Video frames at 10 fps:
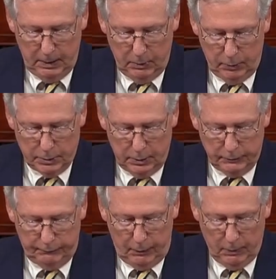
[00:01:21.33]
which looks
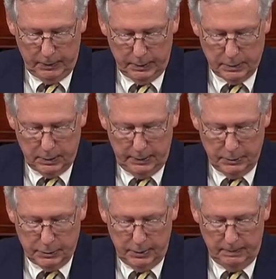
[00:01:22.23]
forward to his
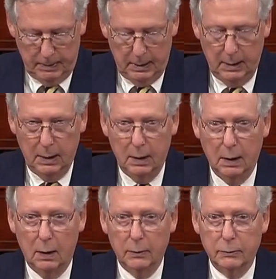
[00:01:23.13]
leadership
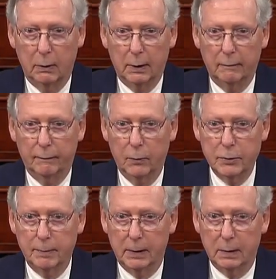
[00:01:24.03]
on drug
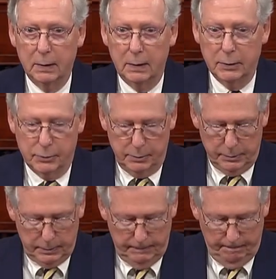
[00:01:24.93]
enforcement issues.